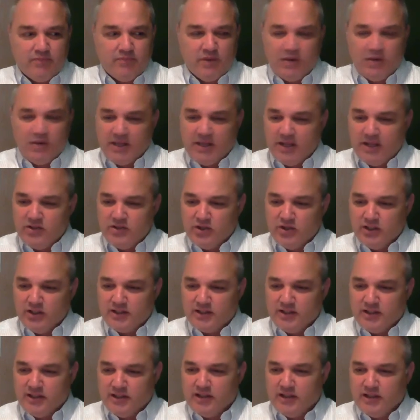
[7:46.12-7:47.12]
kids are
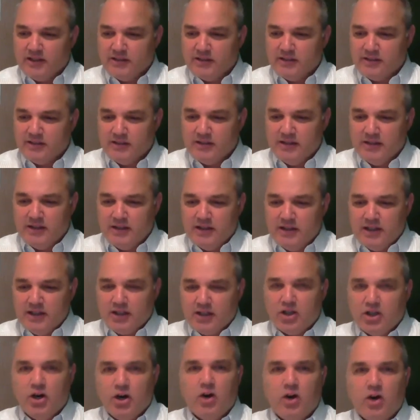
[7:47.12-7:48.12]
listening to this.
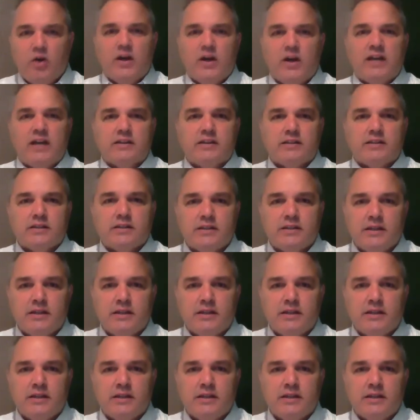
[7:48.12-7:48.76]
Cojones.